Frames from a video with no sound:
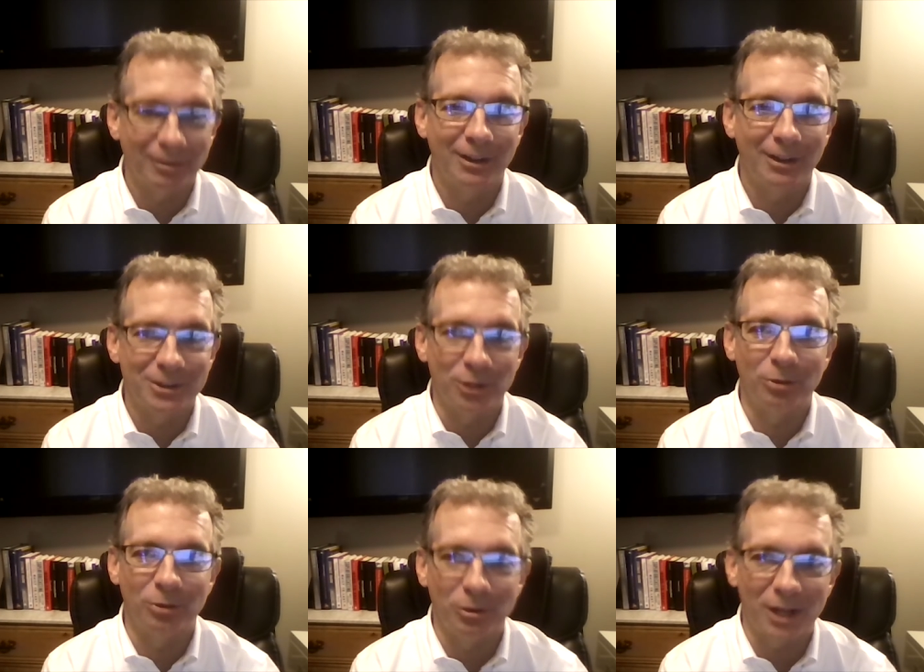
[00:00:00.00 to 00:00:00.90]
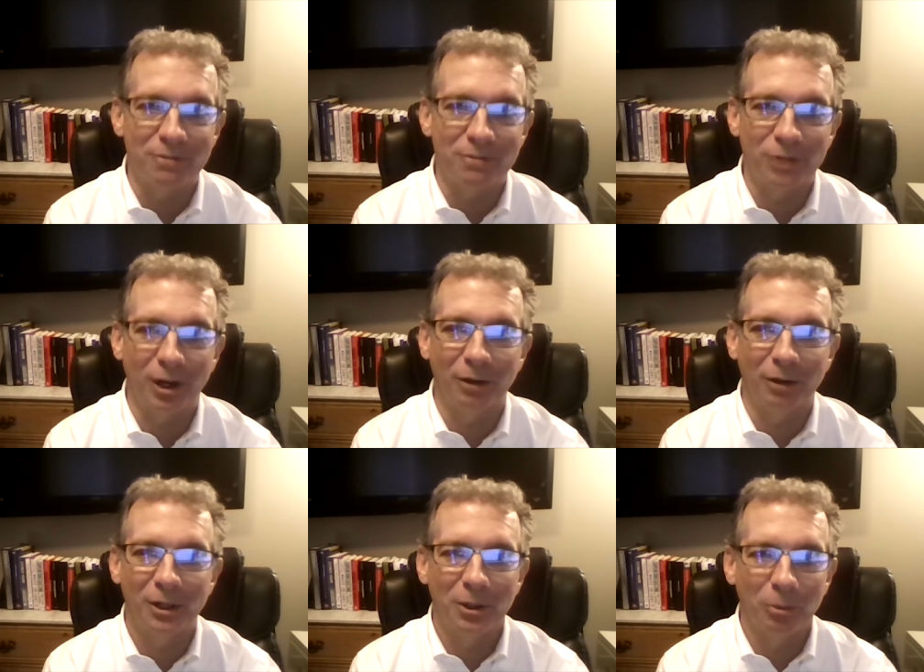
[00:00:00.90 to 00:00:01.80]
So you've got to figure out
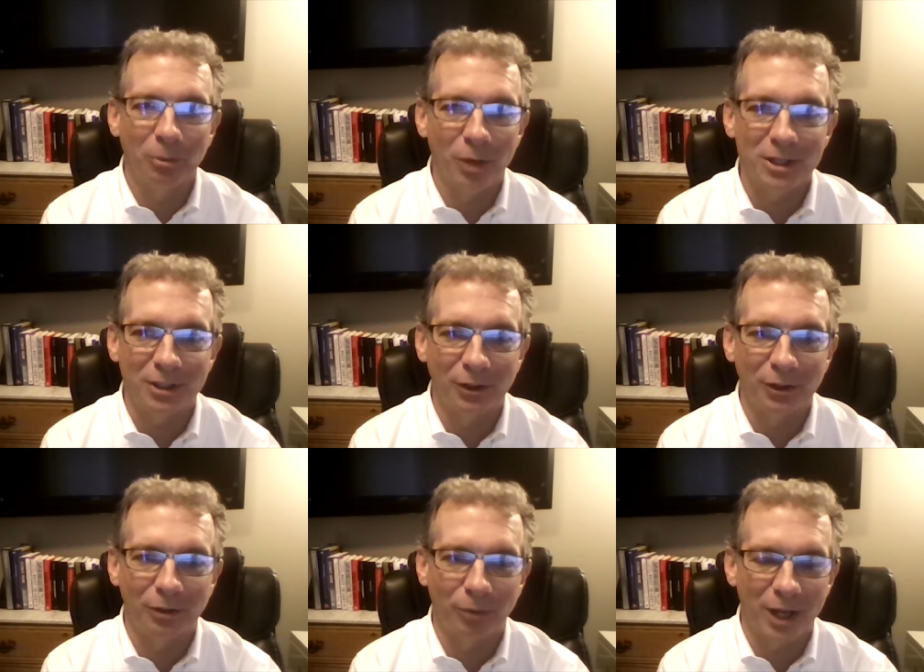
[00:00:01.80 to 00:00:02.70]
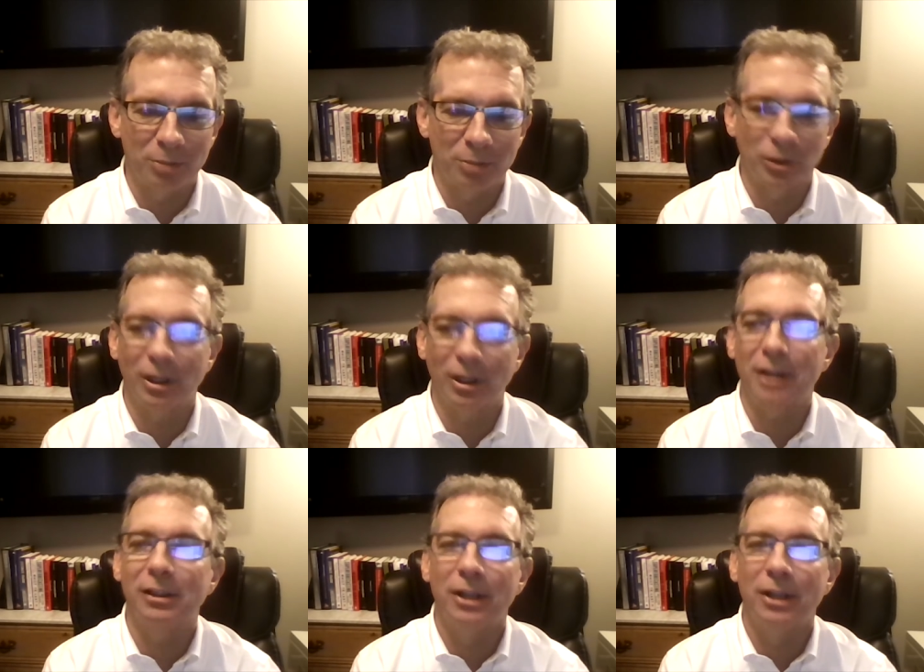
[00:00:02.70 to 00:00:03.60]
when is it random good
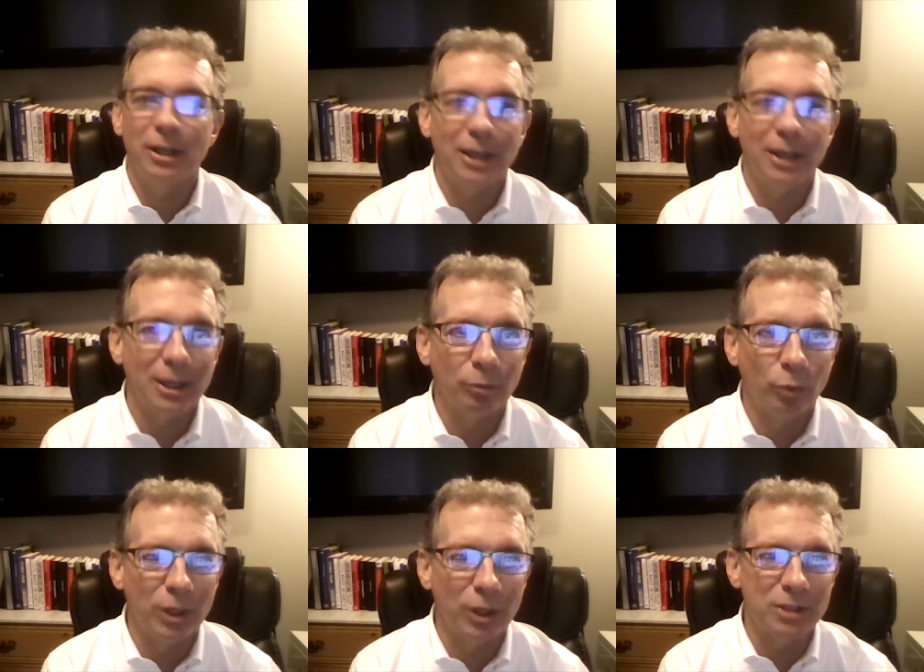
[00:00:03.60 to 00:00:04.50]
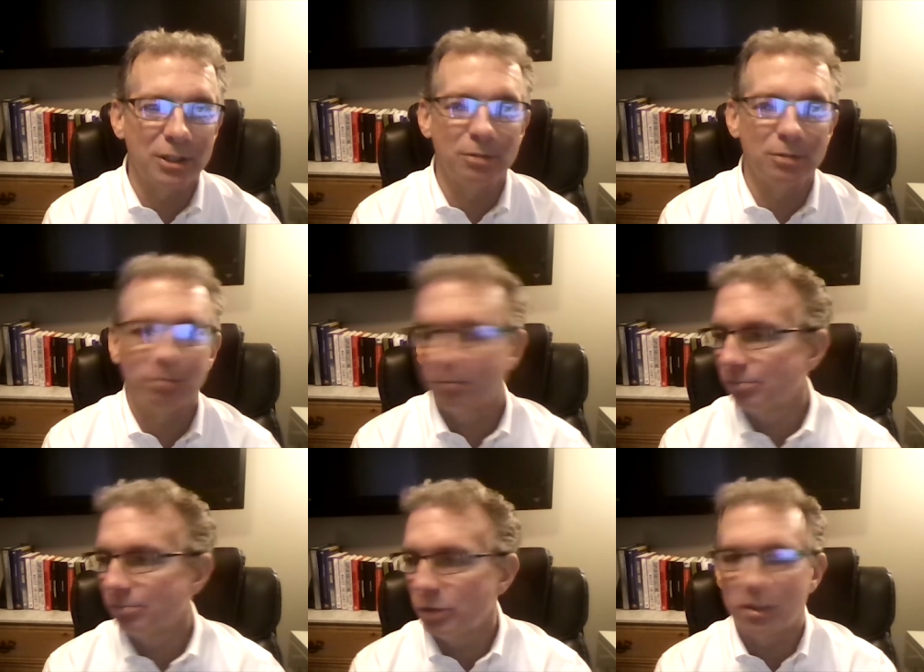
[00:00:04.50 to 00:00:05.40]
luck and when is it
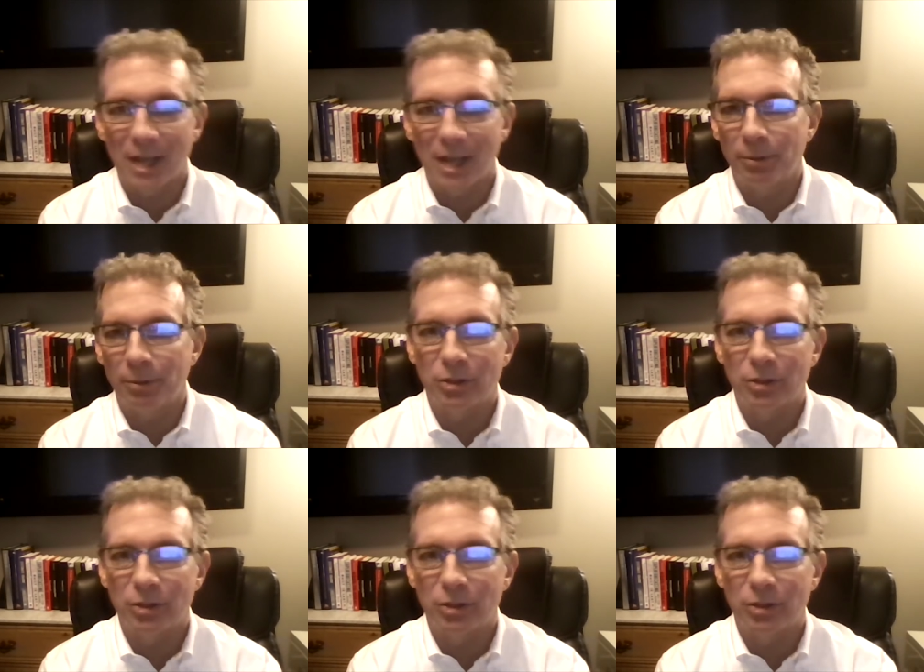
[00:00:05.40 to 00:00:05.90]
you just happen to be